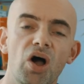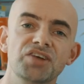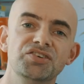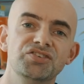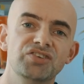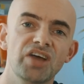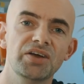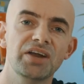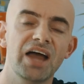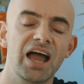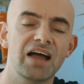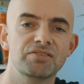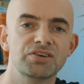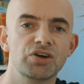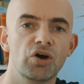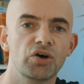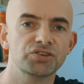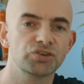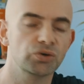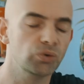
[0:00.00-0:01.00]
I don't have an
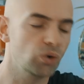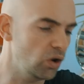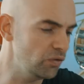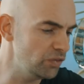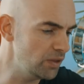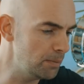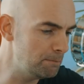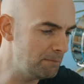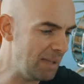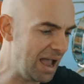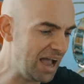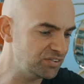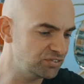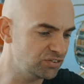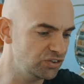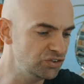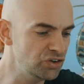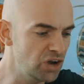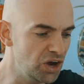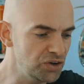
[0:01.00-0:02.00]
article on the
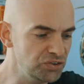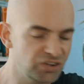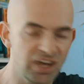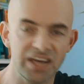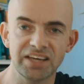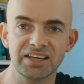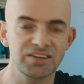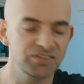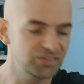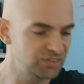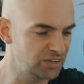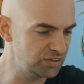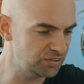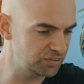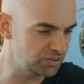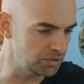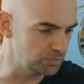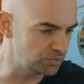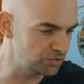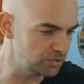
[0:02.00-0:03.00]
best note-taking
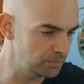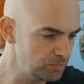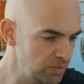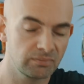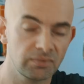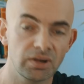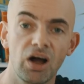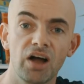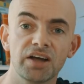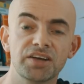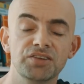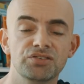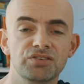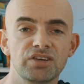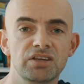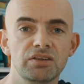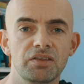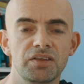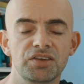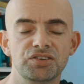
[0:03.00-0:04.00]
systems. I can
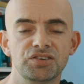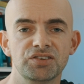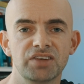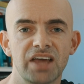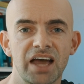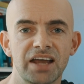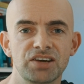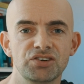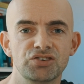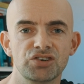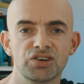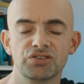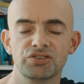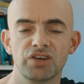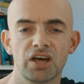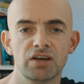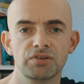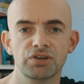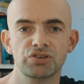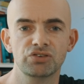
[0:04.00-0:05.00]
see that this is getting just
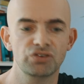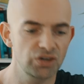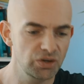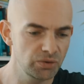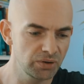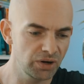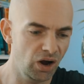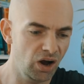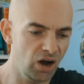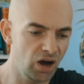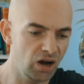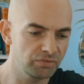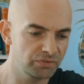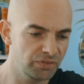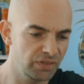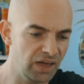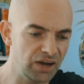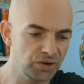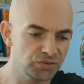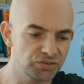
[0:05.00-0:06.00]
over
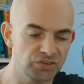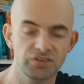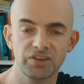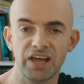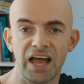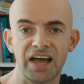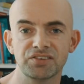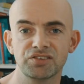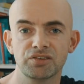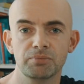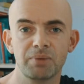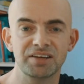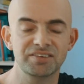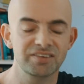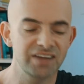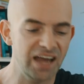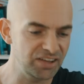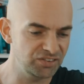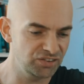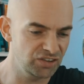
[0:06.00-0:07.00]
2,500
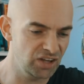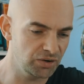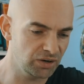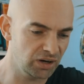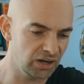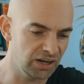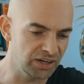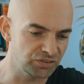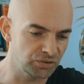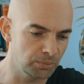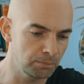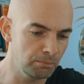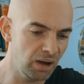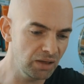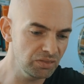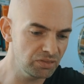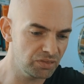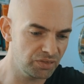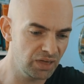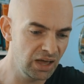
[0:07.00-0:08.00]
estimated SEO clicks a
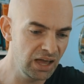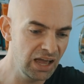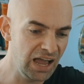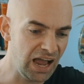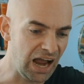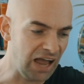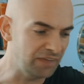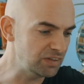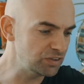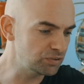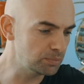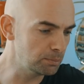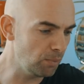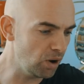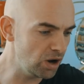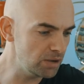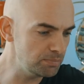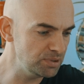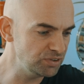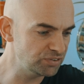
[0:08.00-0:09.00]
month, and this
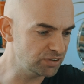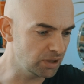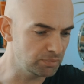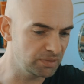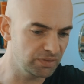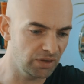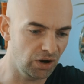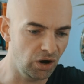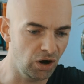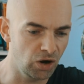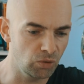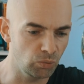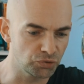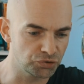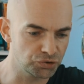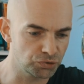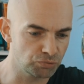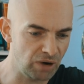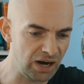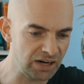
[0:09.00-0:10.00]
might be something that I want
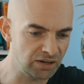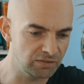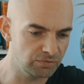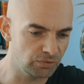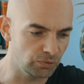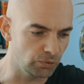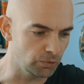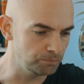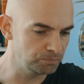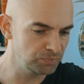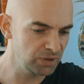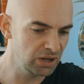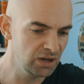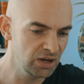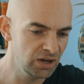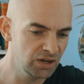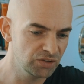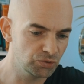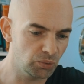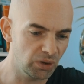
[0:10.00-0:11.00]
to rank for.
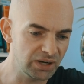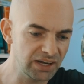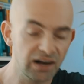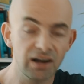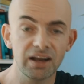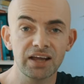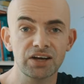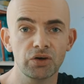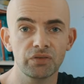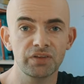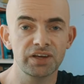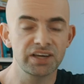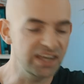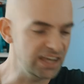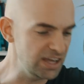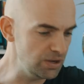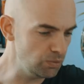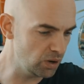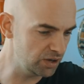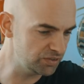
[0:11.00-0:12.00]
So I can click on the
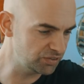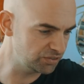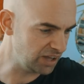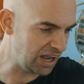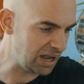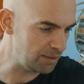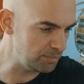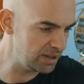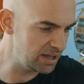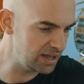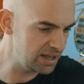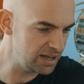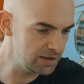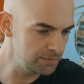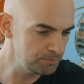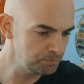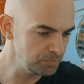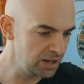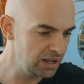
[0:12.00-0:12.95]
keywords tab here,